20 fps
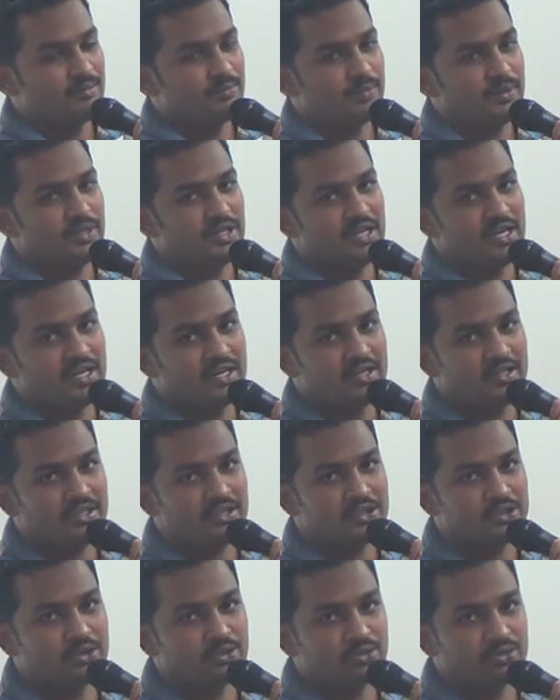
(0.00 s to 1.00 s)
Company
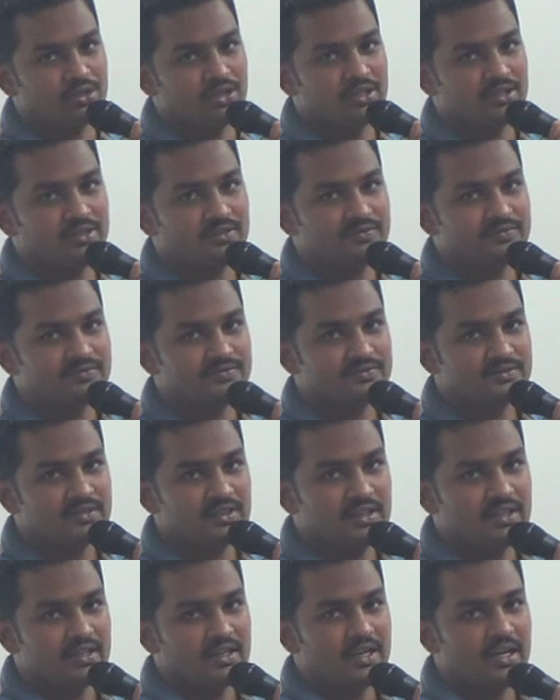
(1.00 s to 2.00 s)
had issued
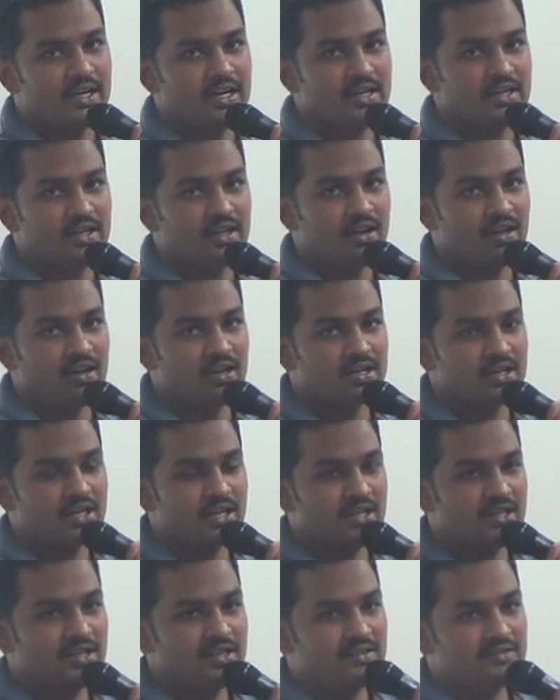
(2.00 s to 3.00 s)
and
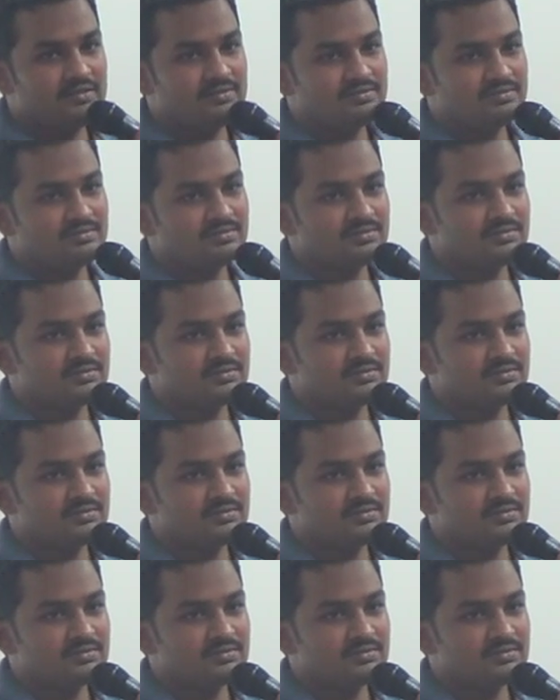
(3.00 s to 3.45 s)
allotted.